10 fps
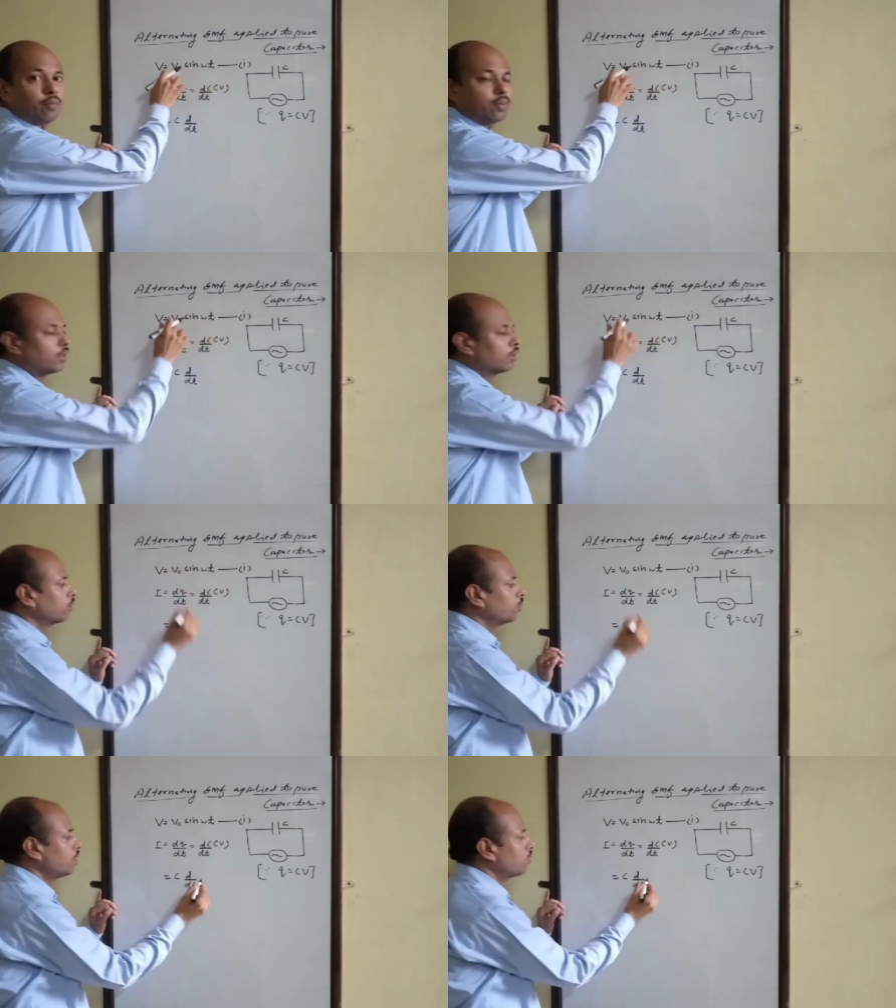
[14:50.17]
EMF.
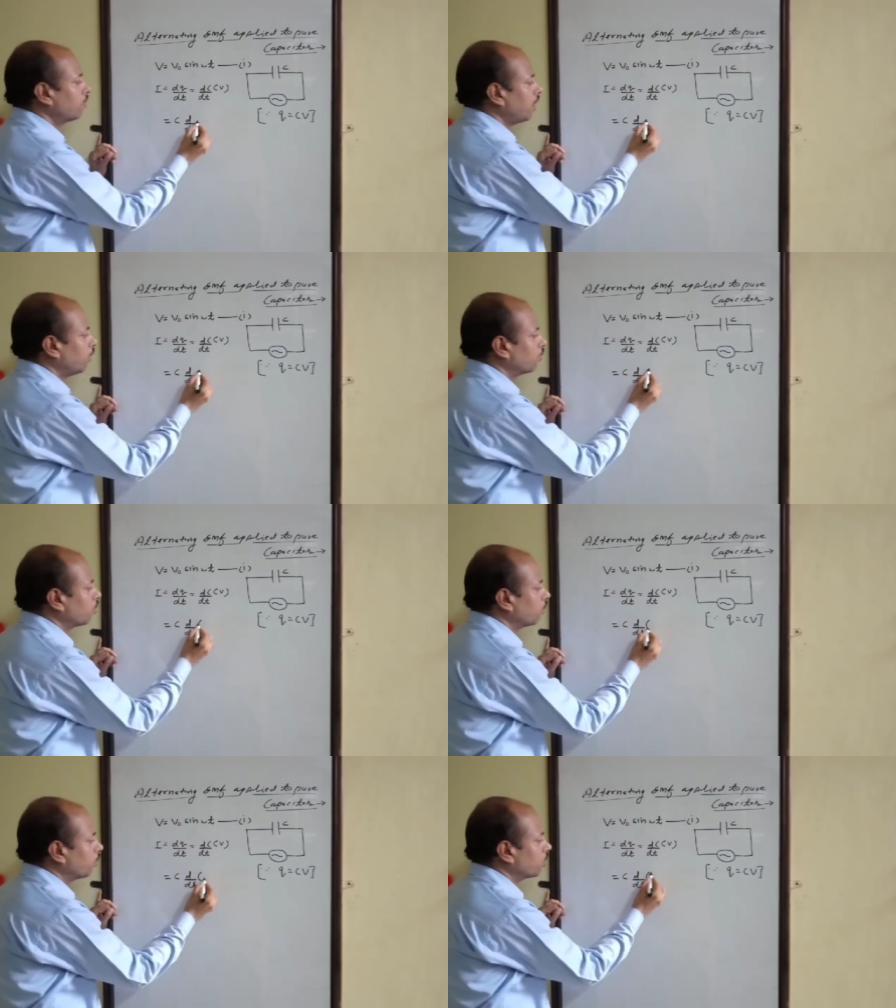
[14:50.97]
So this we have
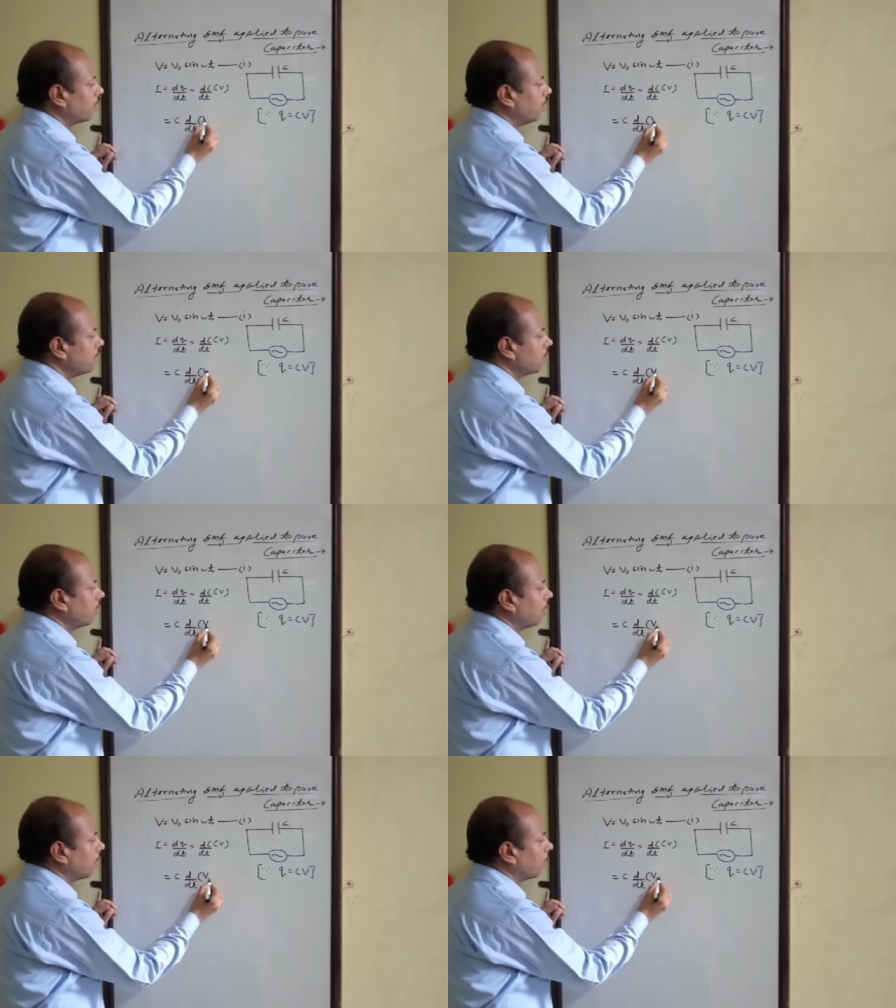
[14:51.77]
to put as
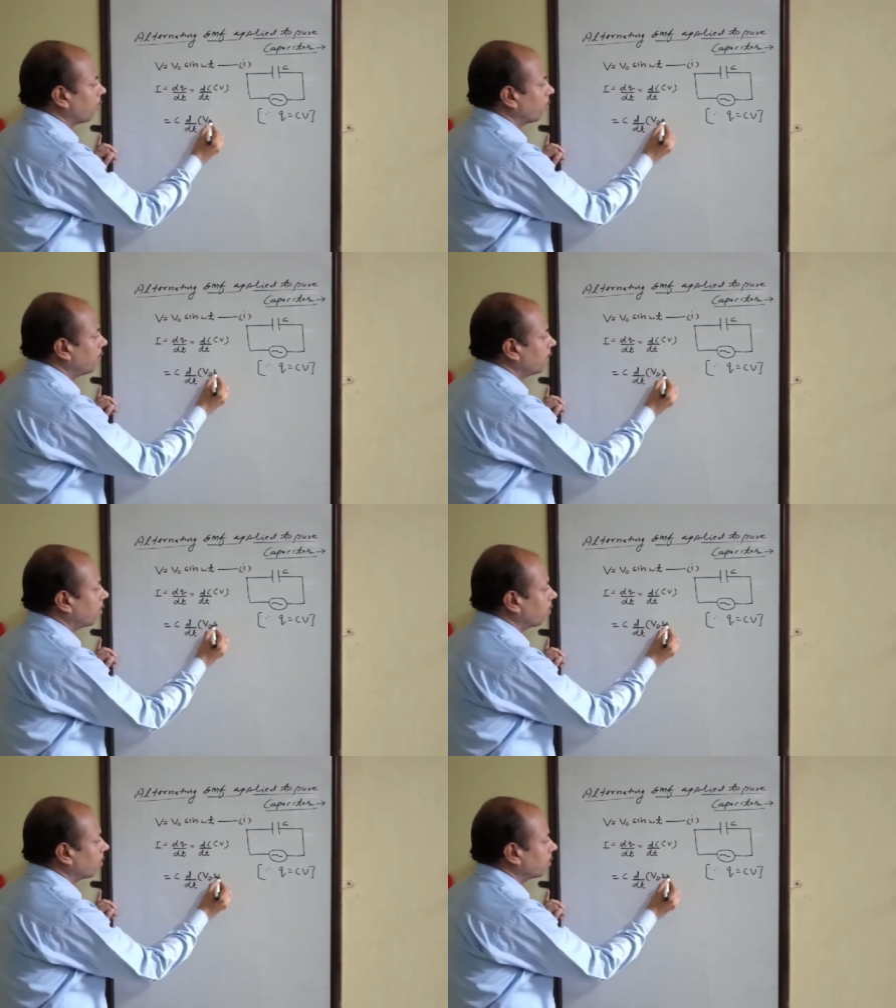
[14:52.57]
V
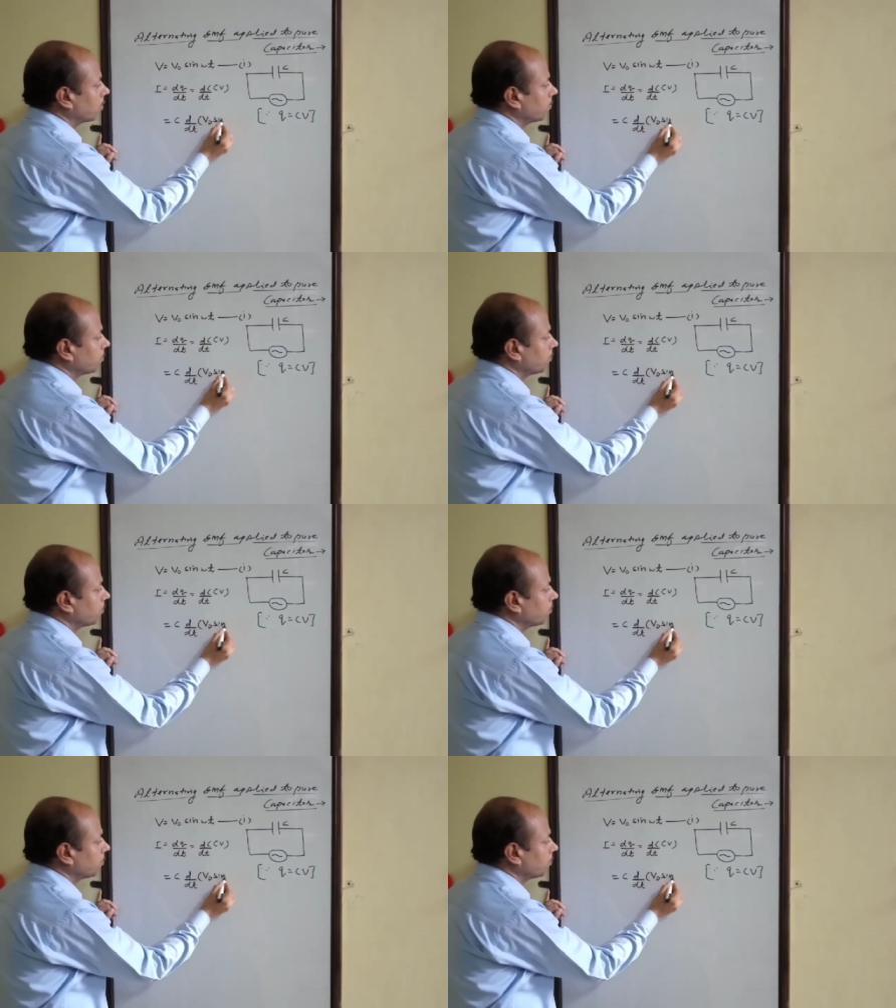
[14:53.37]
naught